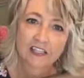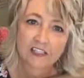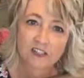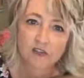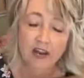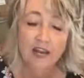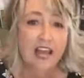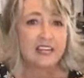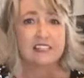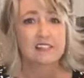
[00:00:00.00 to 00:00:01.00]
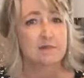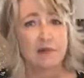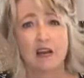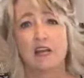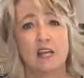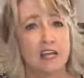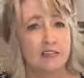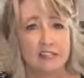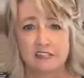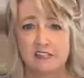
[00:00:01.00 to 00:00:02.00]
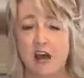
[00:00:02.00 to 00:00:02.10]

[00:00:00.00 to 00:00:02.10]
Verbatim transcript: It looks great. And it's, this